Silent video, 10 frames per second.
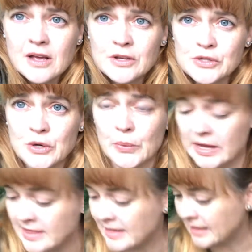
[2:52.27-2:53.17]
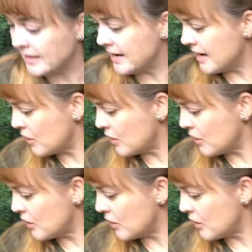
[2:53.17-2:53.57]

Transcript: So in the clinic,